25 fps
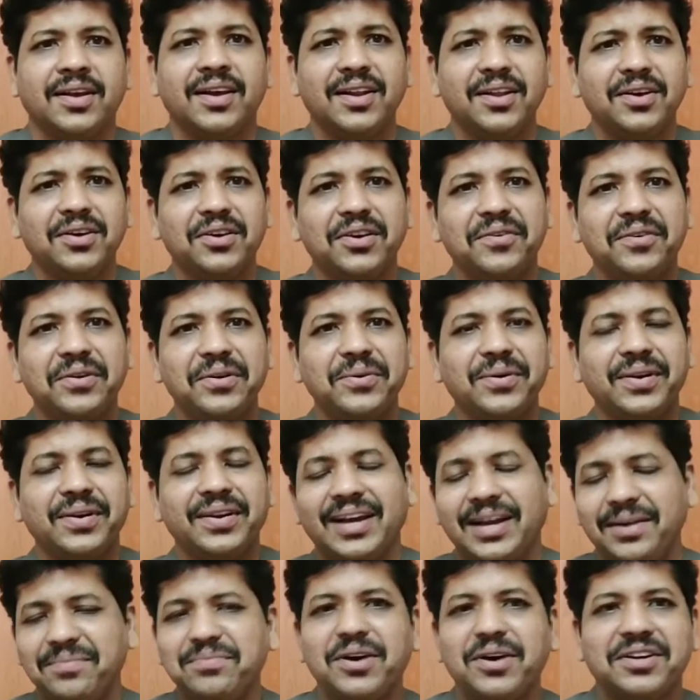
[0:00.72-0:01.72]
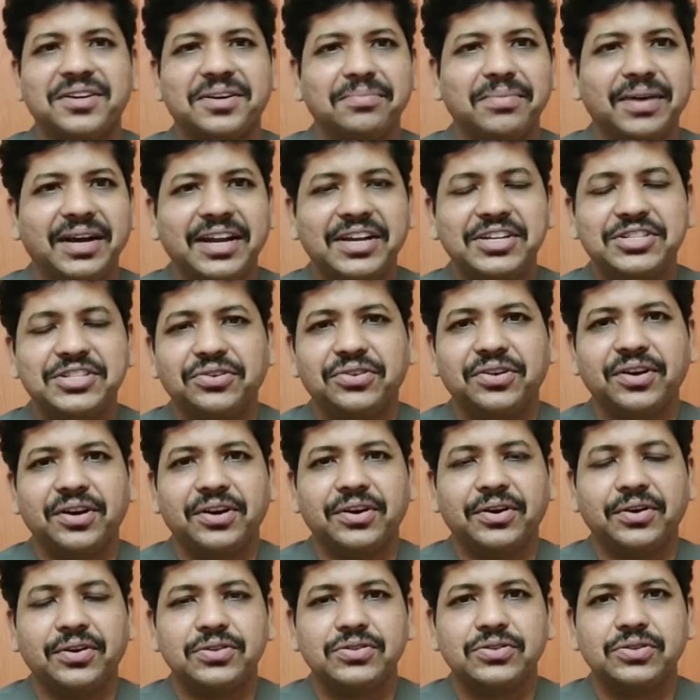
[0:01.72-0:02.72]
Hello everyone, I'm Dr. Mahesh
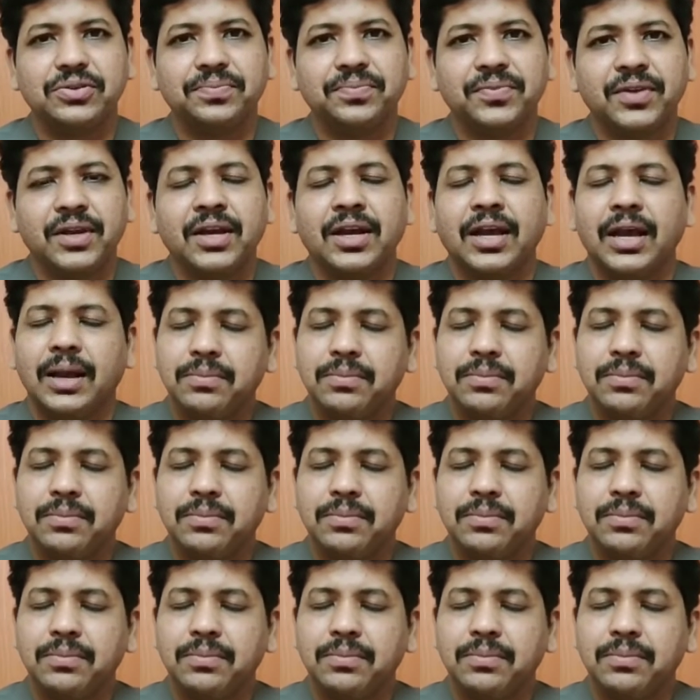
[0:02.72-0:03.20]
Trunakarasu.